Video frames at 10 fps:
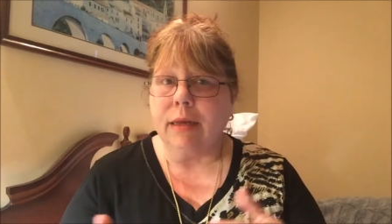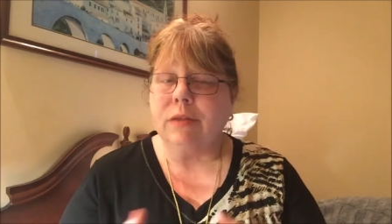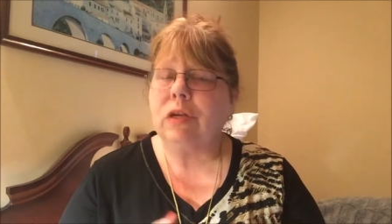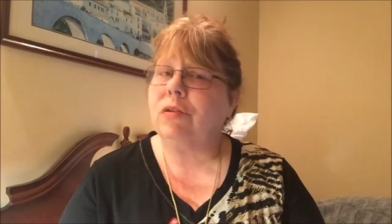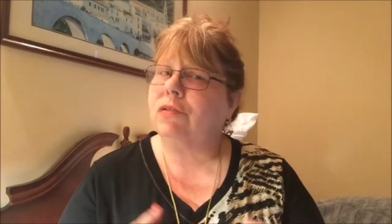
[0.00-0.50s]

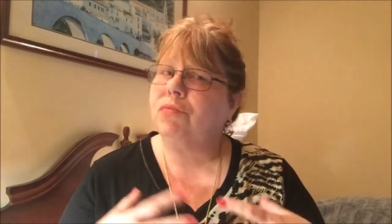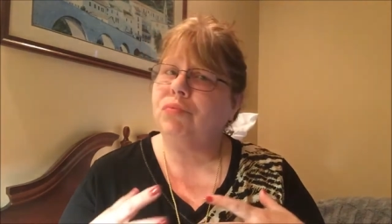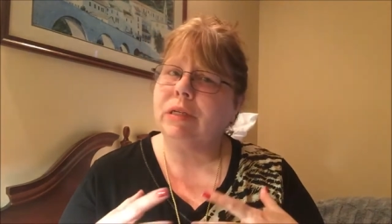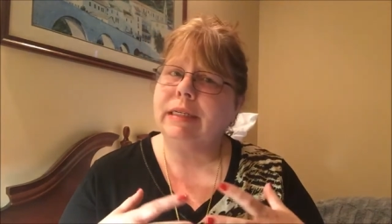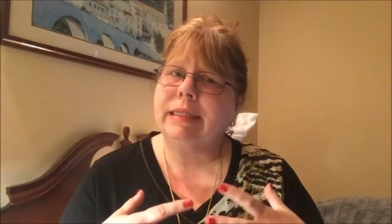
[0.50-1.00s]
So there's a
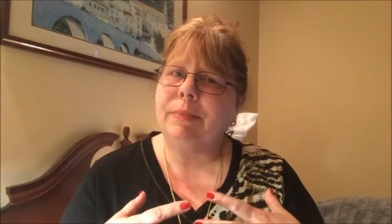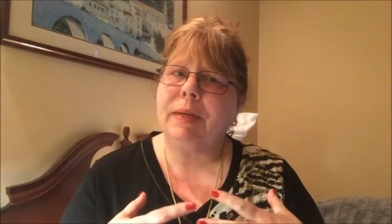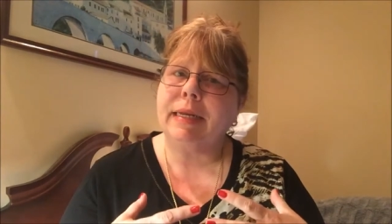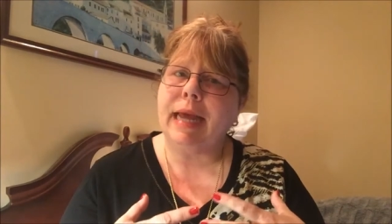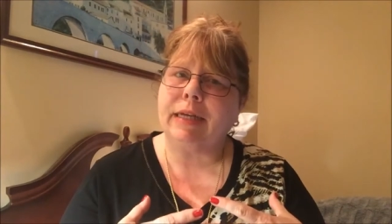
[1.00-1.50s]
really deep
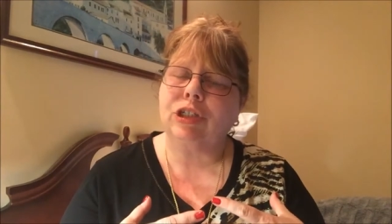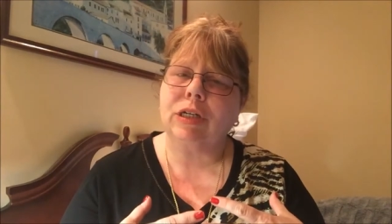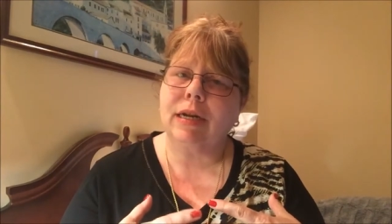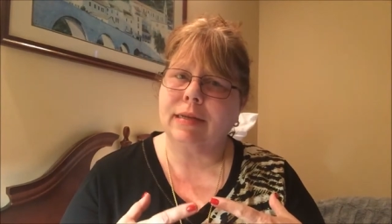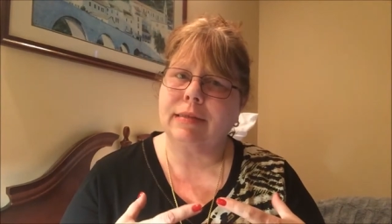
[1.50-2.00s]

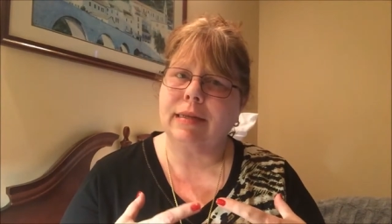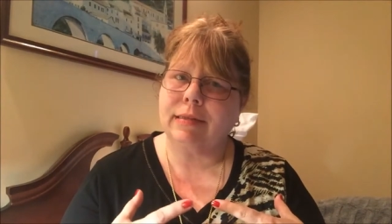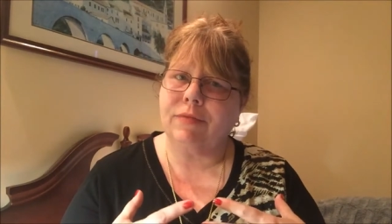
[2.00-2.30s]
connection and a sense